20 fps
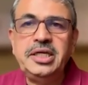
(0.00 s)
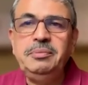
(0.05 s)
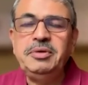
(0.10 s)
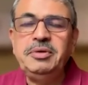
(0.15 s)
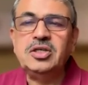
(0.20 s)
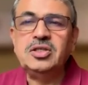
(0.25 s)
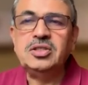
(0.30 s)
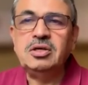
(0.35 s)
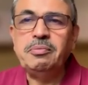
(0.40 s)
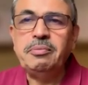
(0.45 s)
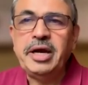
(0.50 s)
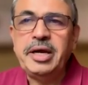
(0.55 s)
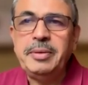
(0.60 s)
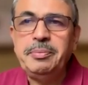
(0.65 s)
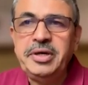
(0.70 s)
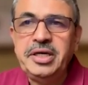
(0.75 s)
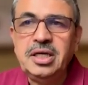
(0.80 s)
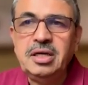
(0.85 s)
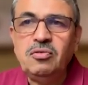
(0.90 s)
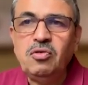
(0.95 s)
Because of
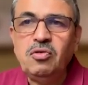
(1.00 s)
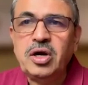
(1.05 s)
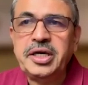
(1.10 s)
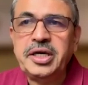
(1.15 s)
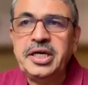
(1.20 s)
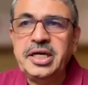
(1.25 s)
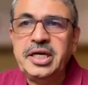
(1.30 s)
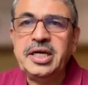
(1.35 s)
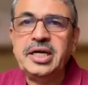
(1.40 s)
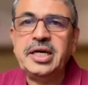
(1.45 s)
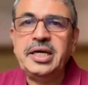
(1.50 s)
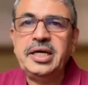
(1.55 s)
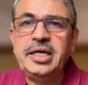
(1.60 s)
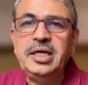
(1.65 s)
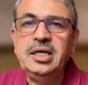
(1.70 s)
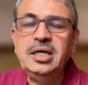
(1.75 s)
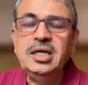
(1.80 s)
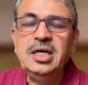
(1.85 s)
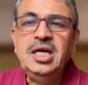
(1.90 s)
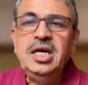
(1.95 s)
bipedal walking and
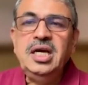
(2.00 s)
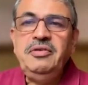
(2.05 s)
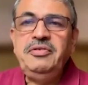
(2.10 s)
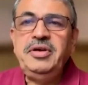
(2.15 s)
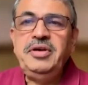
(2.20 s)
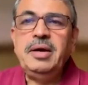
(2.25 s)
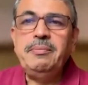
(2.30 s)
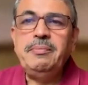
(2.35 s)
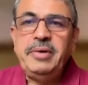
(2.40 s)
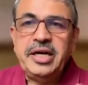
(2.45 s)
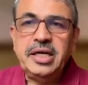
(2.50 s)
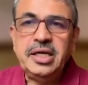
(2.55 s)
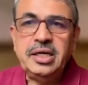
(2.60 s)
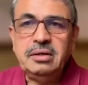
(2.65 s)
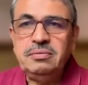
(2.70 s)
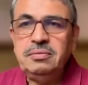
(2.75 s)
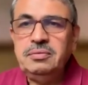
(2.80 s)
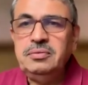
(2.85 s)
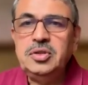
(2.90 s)
running, we are better